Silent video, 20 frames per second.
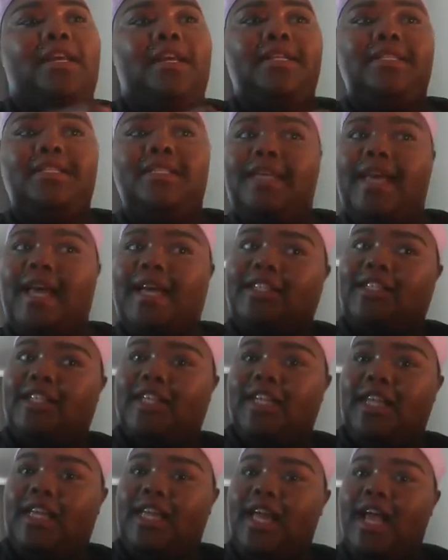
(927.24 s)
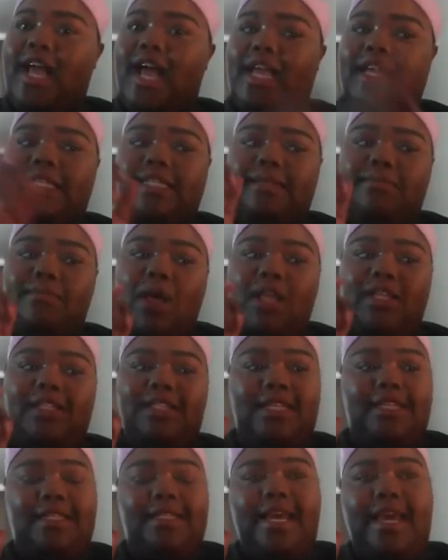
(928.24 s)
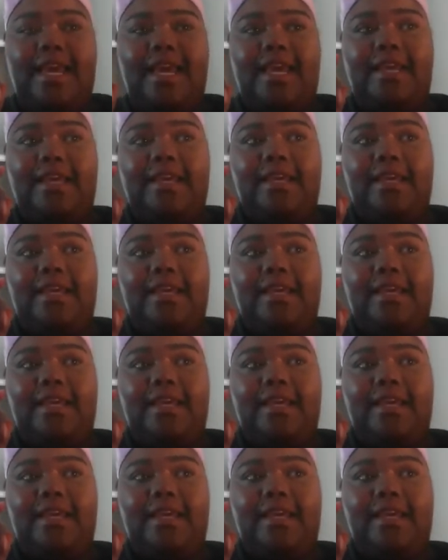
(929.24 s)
because it's actually looking kind of small today.